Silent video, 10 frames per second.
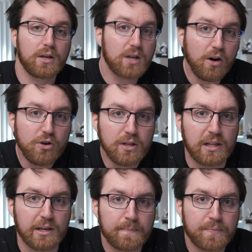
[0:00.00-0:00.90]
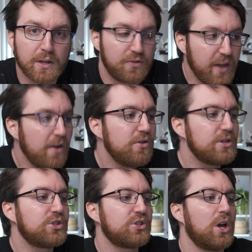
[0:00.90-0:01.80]
Currently, there
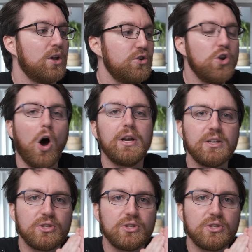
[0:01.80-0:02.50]
is not a